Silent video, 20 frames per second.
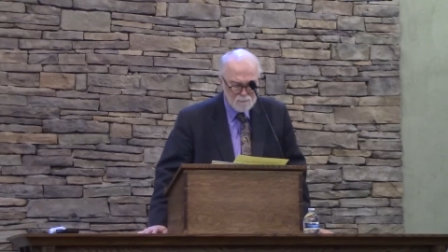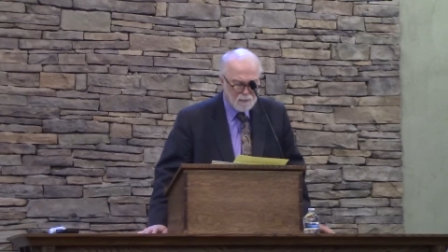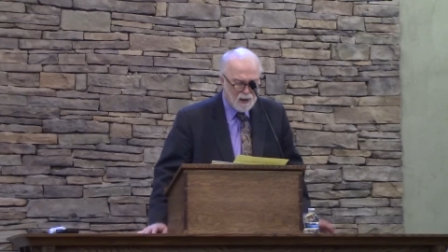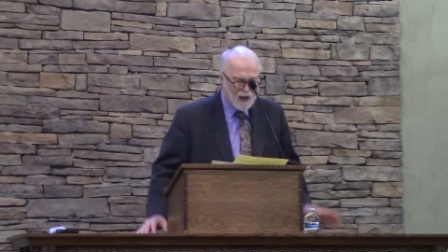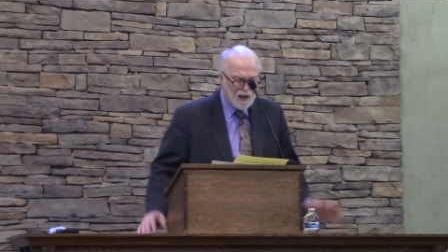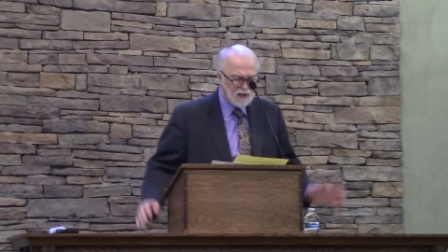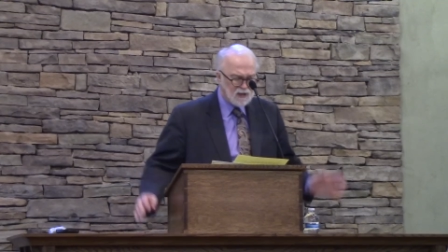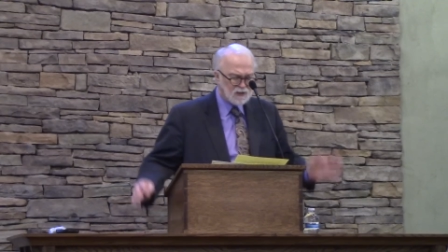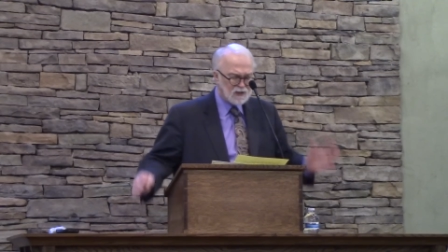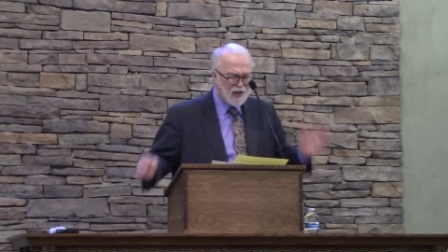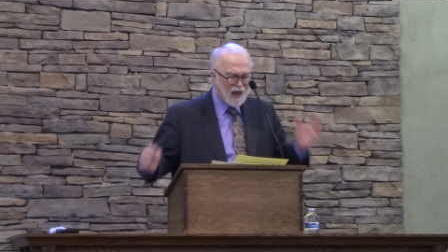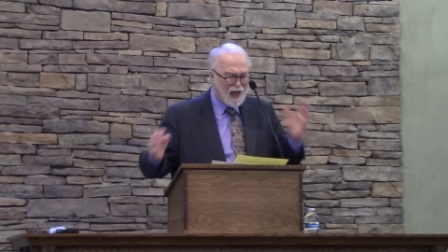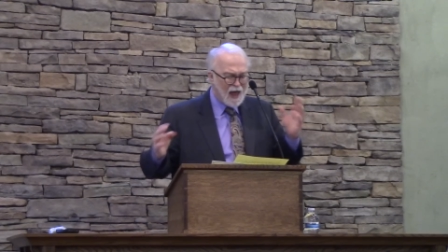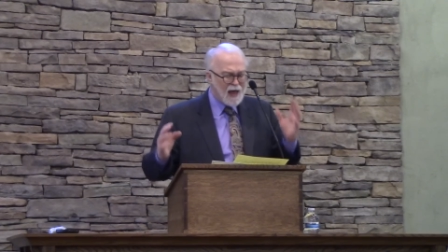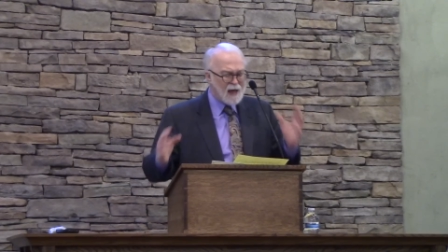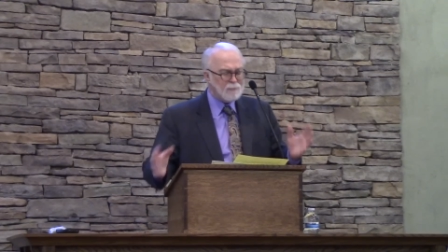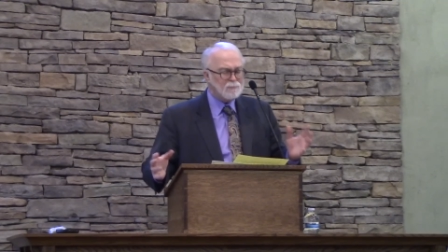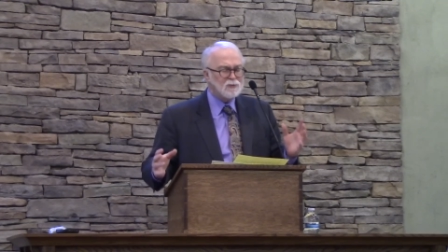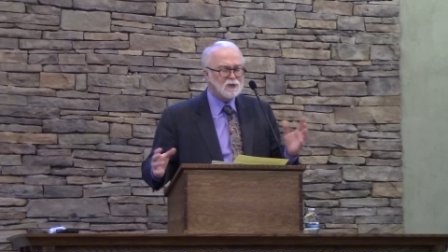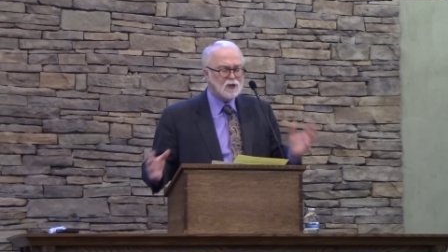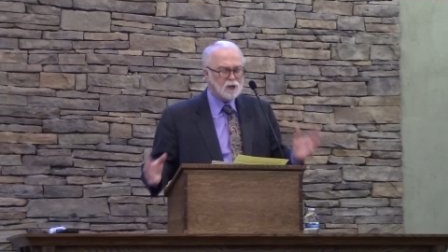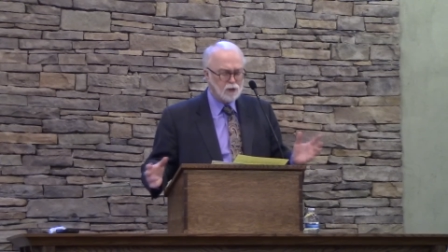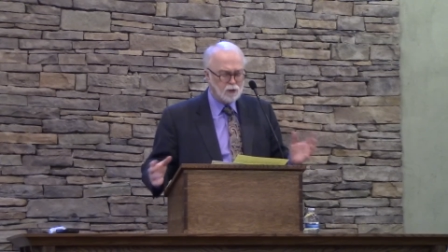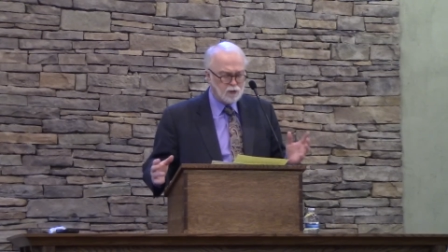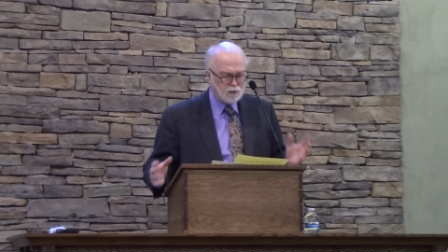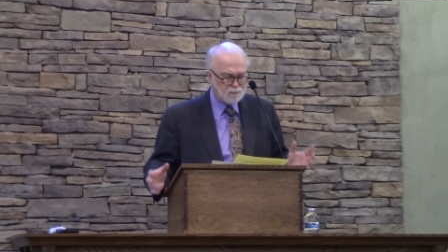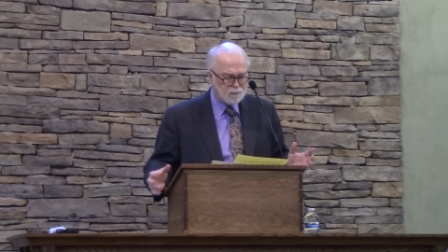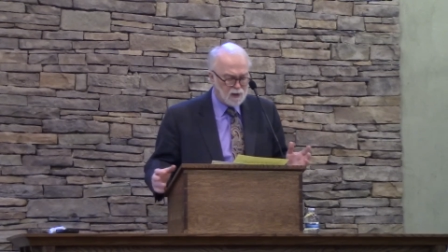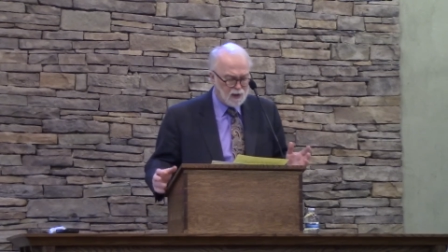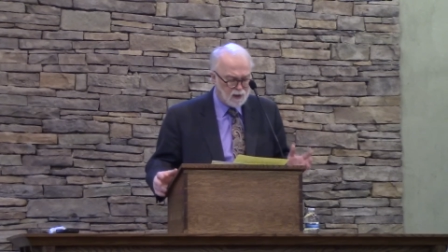By his
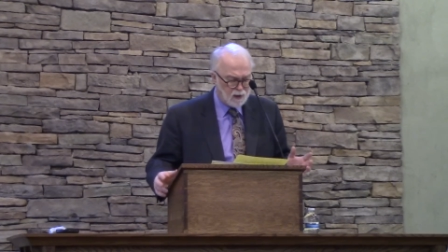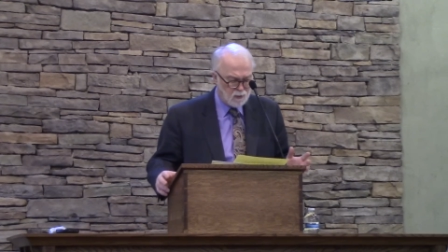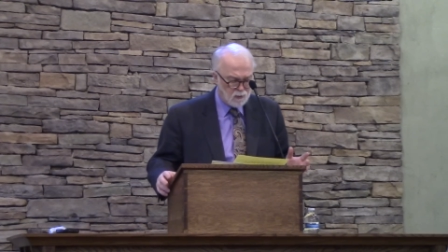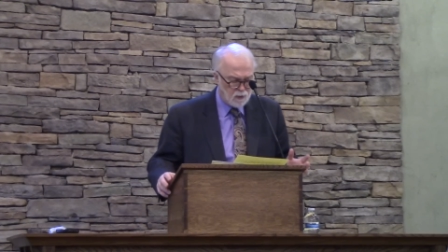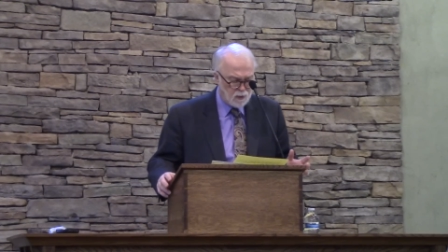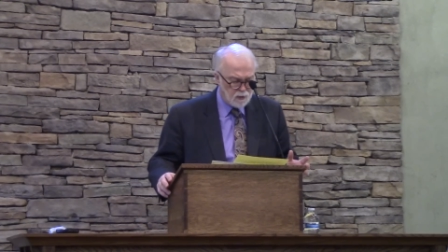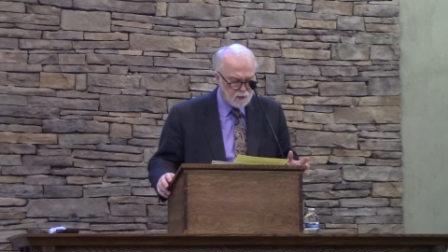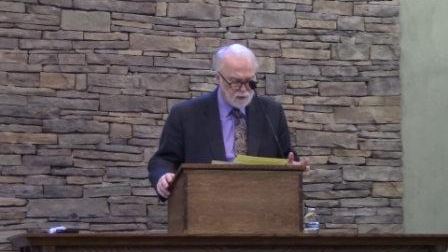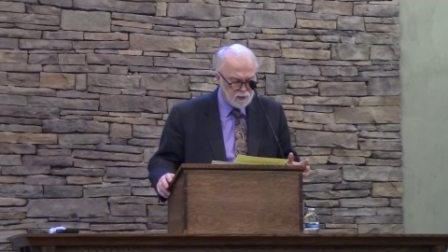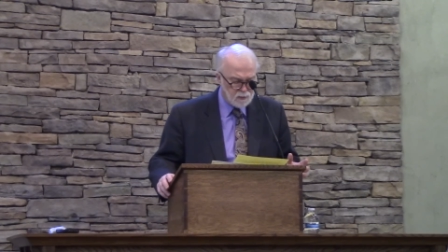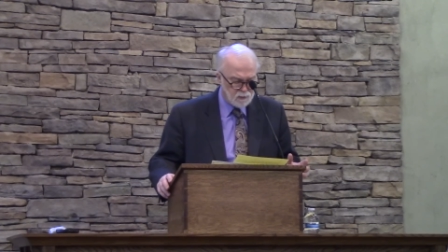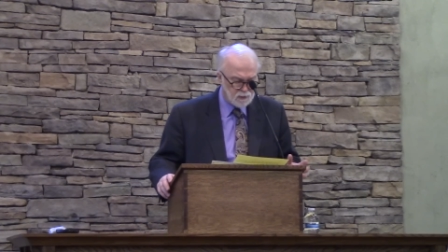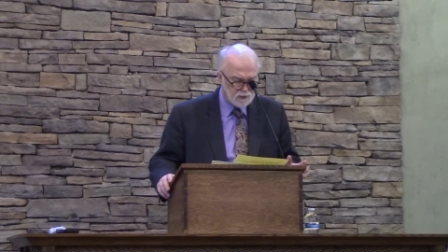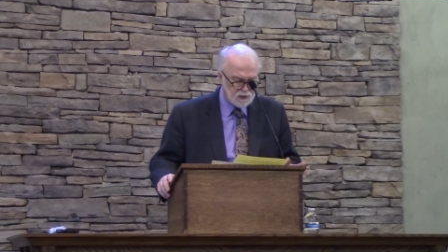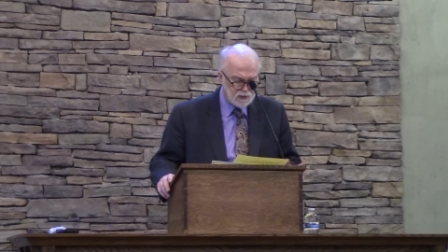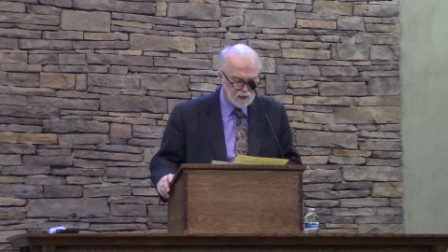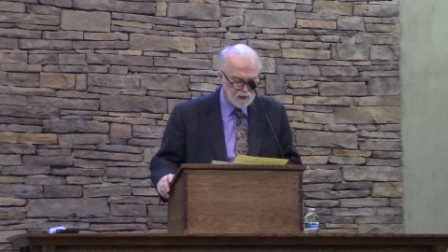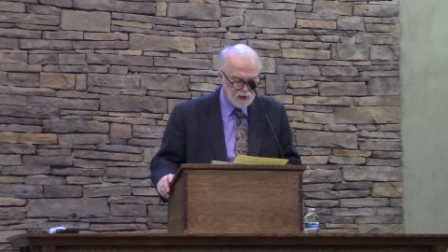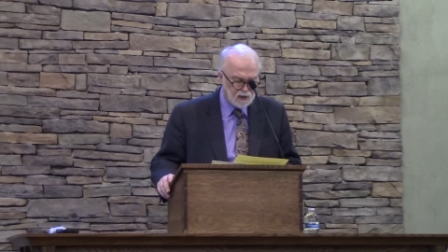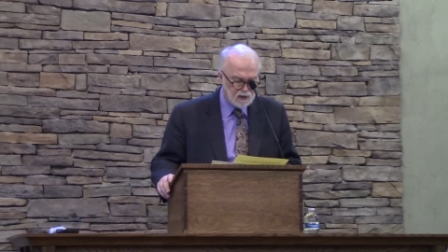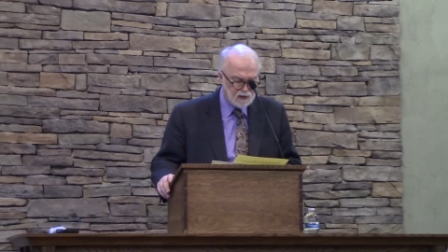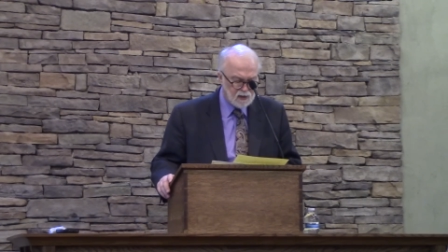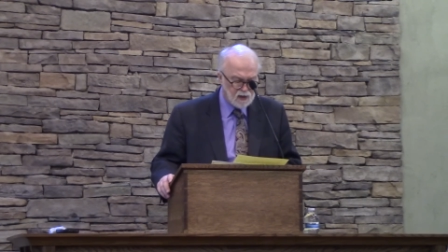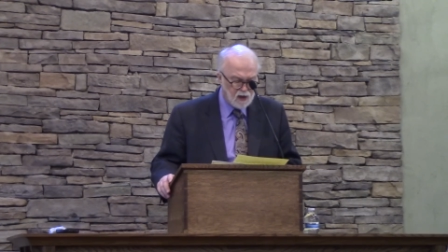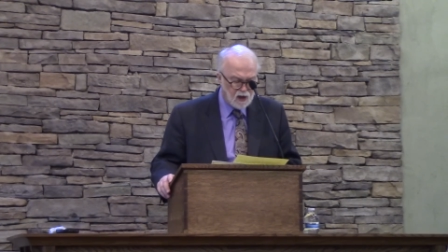absolute power, it was said,